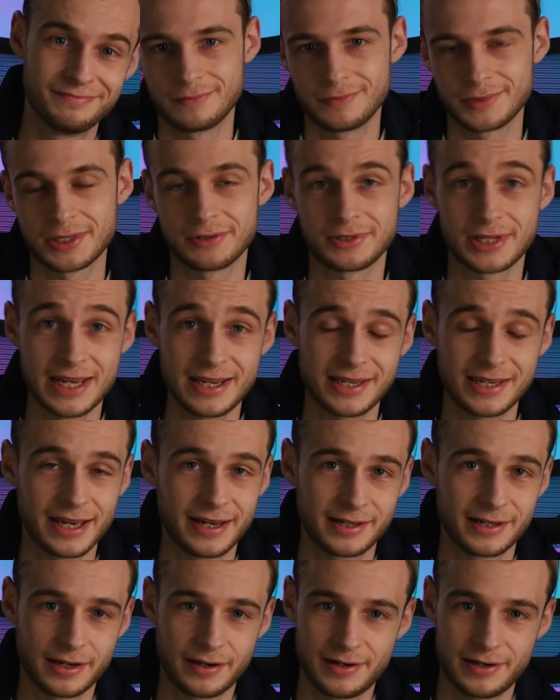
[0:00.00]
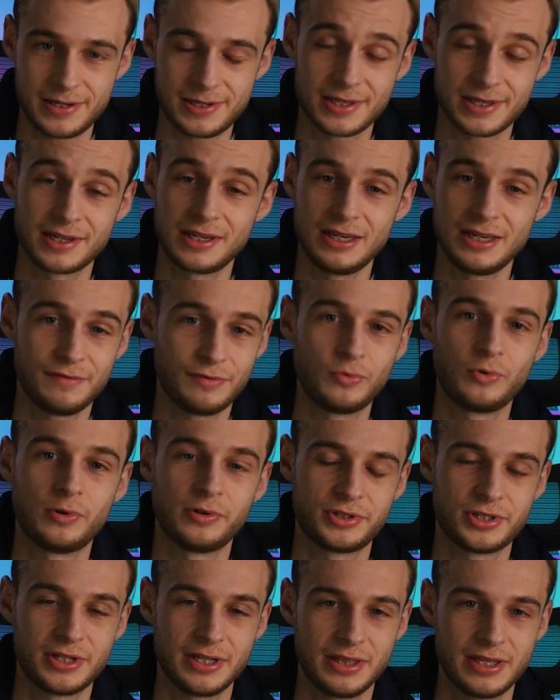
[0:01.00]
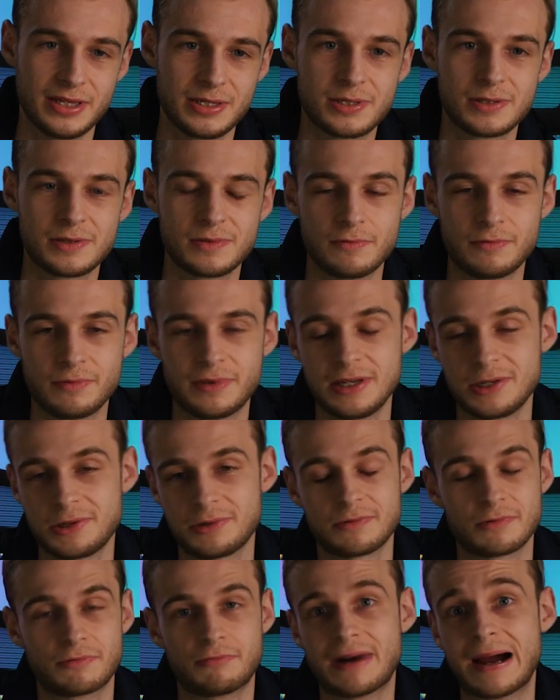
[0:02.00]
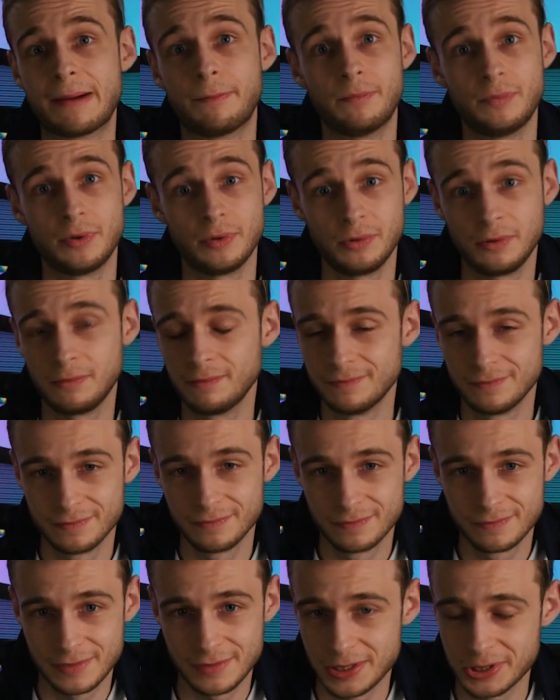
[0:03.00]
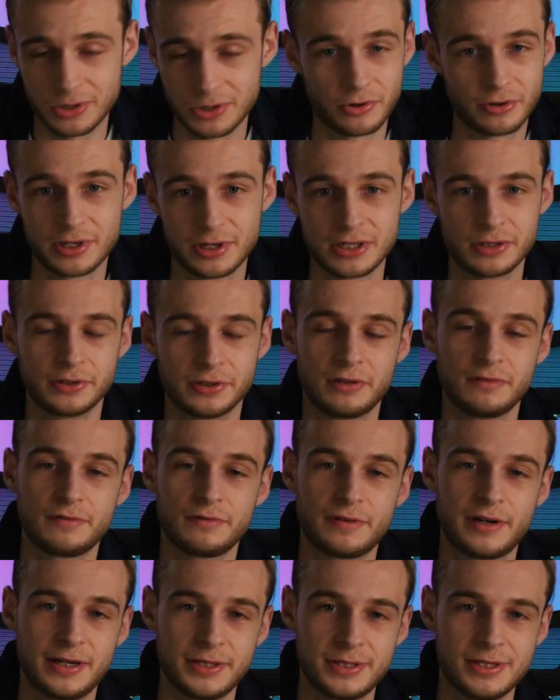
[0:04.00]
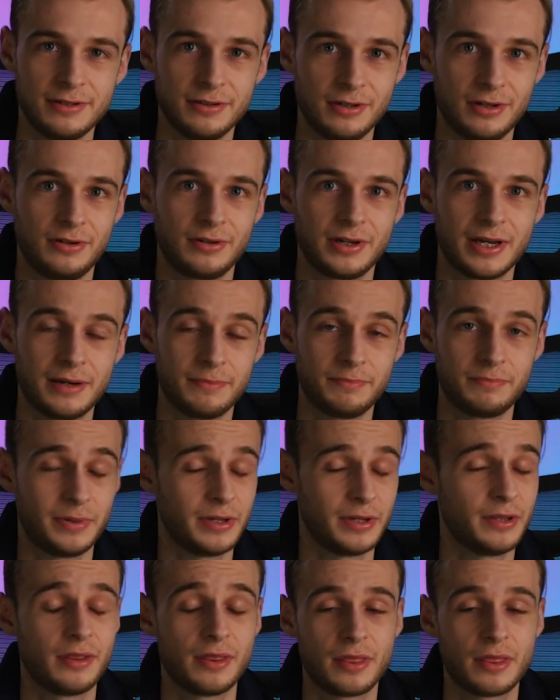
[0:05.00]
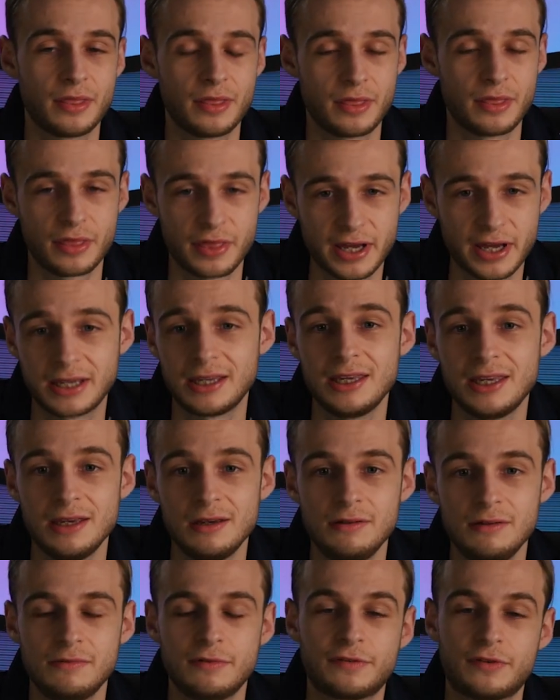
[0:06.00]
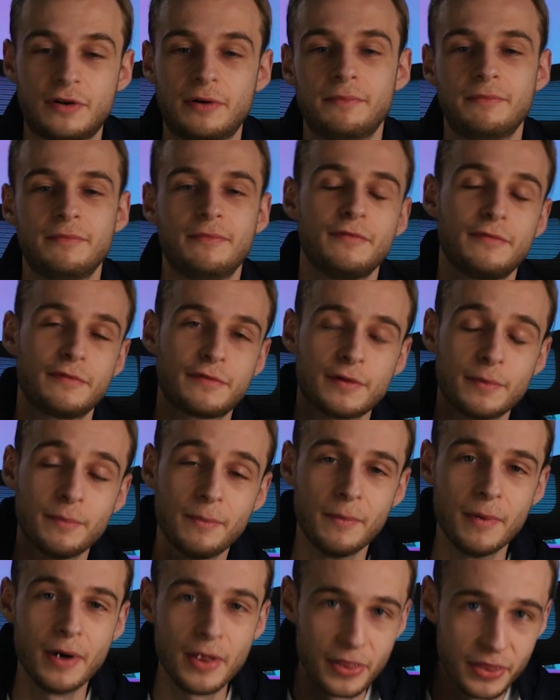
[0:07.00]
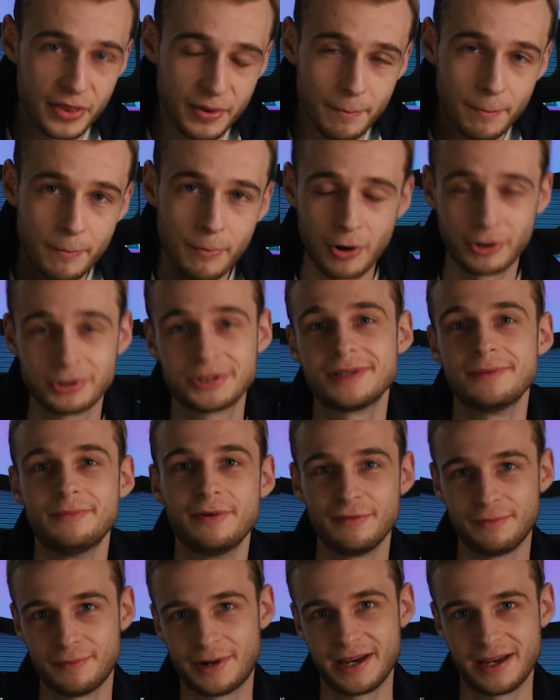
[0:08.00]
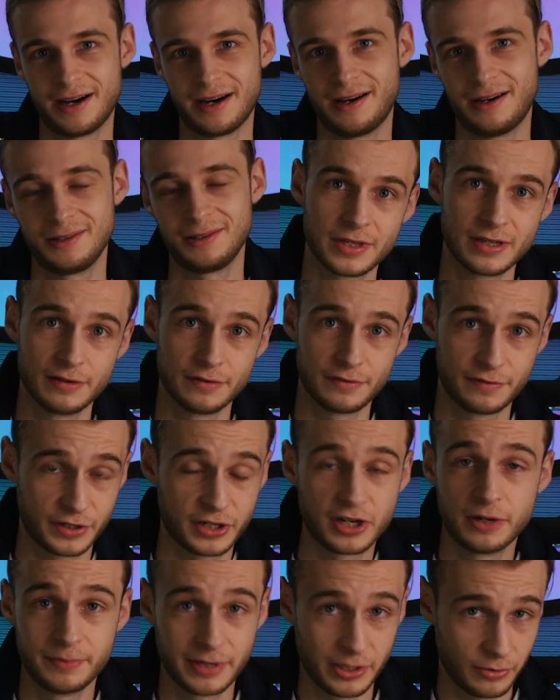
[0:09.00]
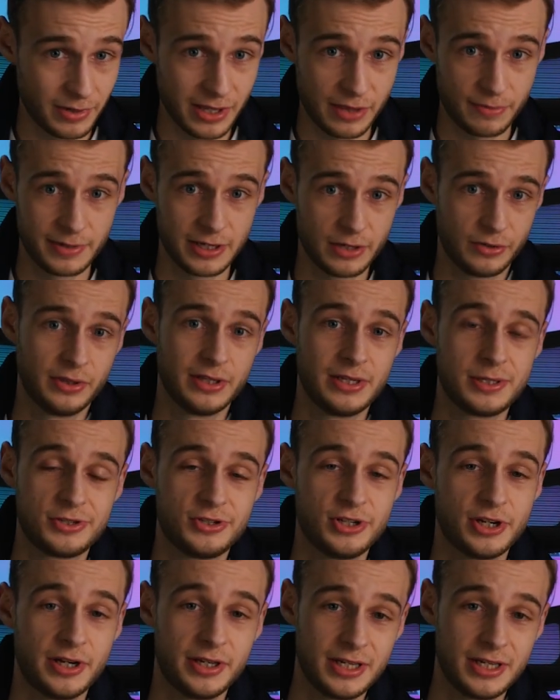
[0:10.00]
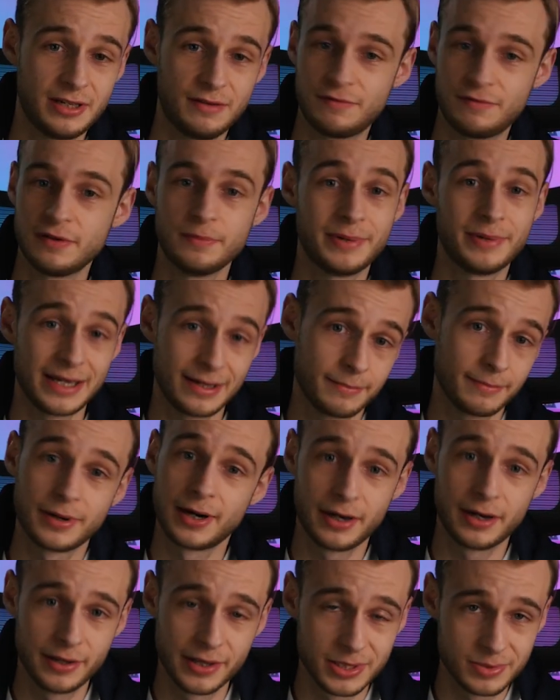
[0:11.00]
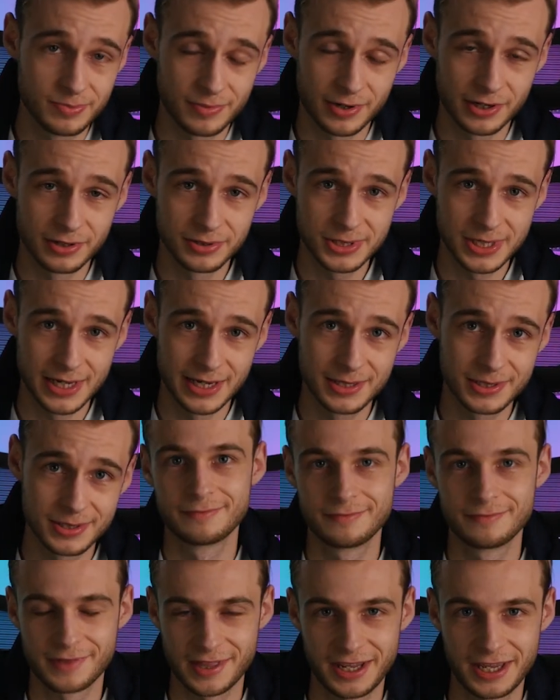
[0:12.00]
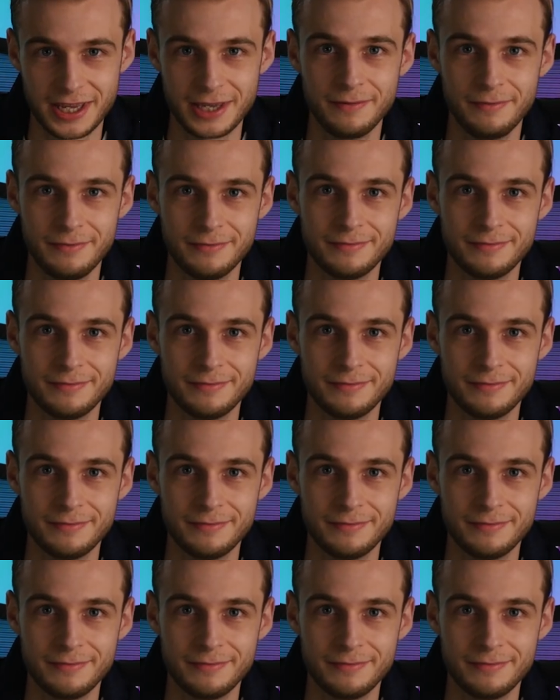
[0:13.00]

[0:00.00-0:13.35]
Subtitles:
So take care, guys. Thank you for watching this ramble. It's already gone on far too long, but thank you from the bottom of my heart for coming with me on this journey and for being part of this process. Thank you.